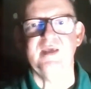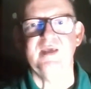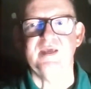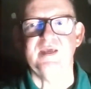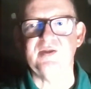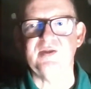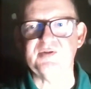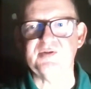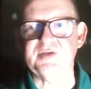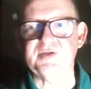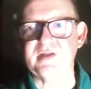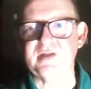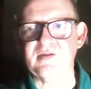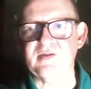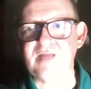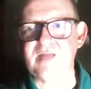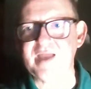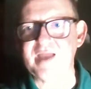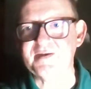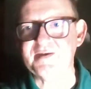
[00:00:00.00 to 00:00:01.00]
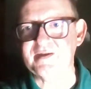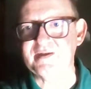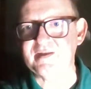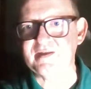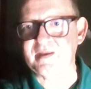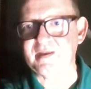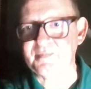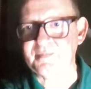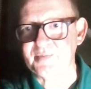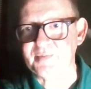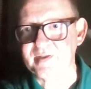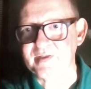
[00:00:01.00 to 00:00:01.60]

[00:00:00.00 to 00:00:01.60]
It'll lighten it up.